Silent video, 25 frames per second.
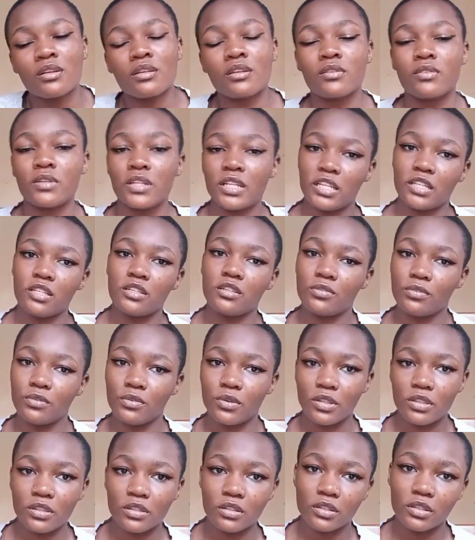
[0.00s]
really, if you are
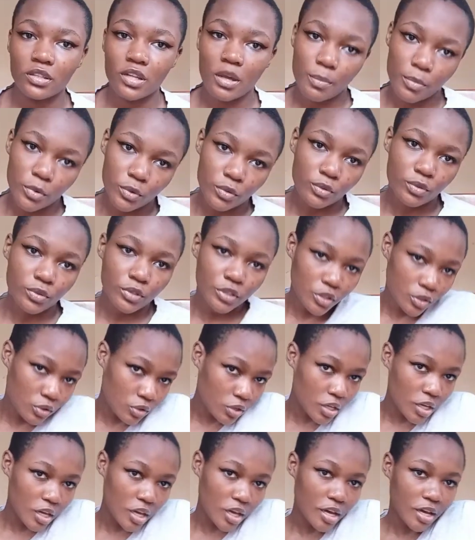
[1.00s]
thinking about doing
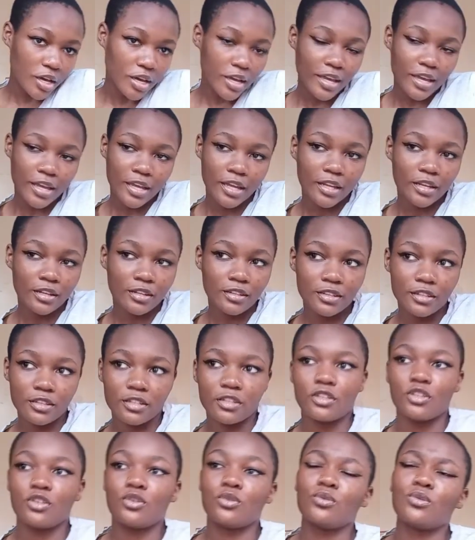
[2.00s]
your hair
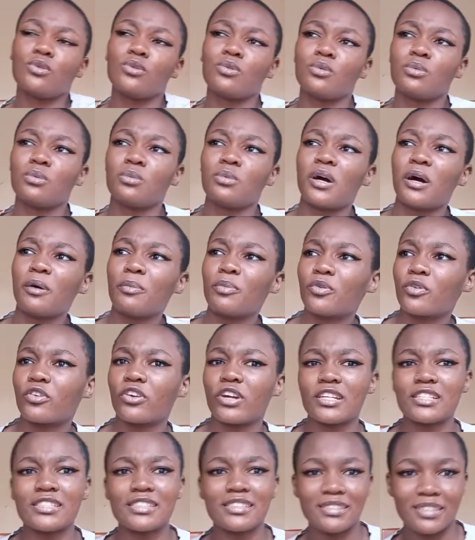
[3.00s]
and you are
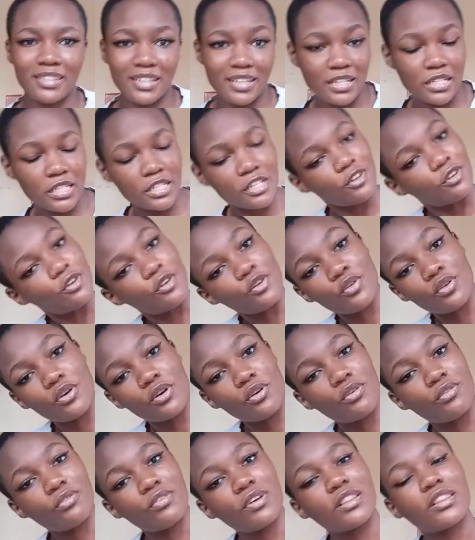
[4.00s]
procrastinating or you're
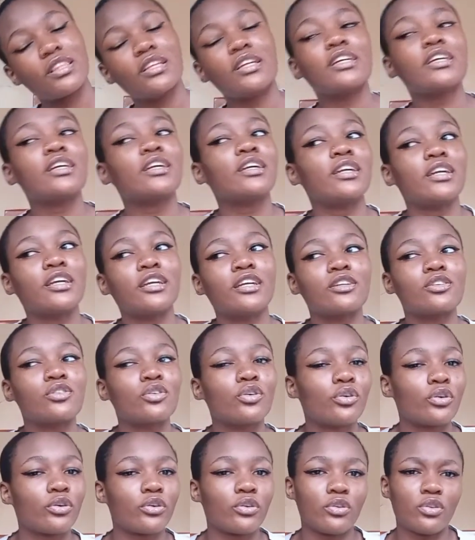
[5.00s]
overthinking it
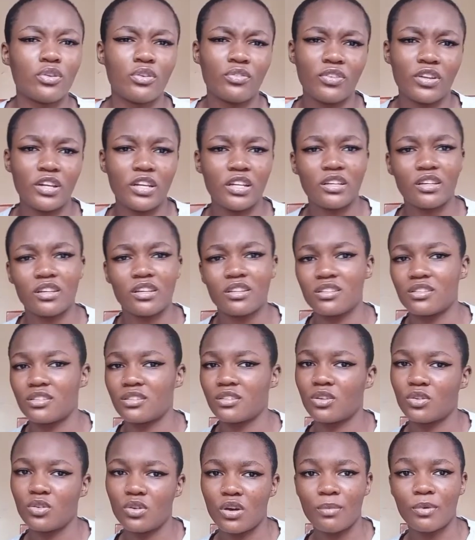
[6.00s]
or you're feeling
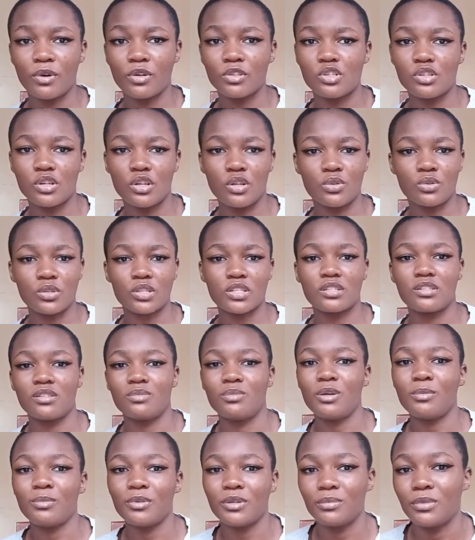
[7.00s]
insecure about your looks,
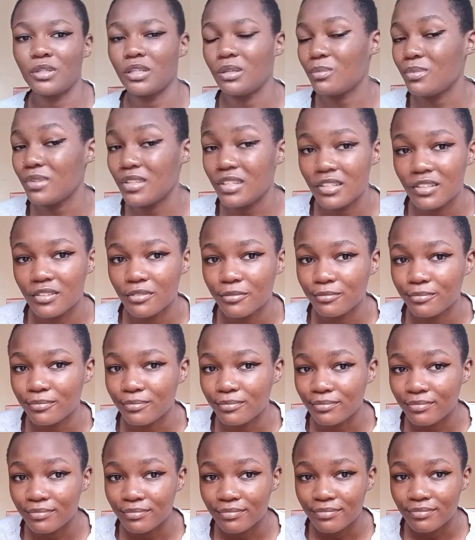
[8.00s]
remember, baby,
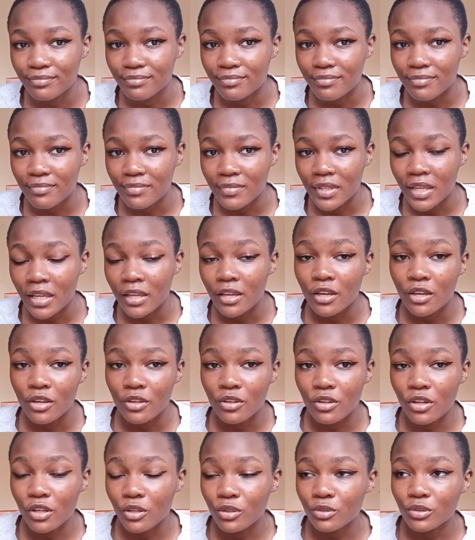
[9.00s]

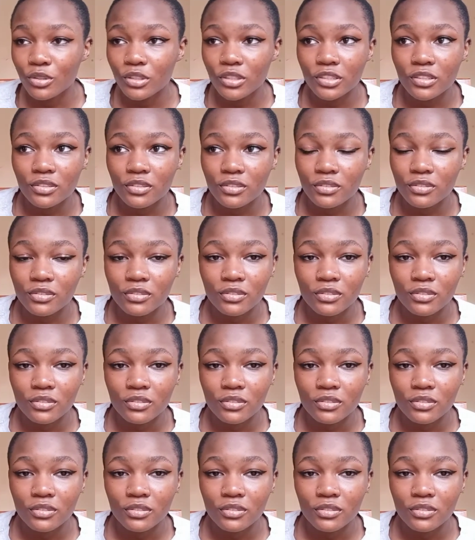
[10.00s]
your looks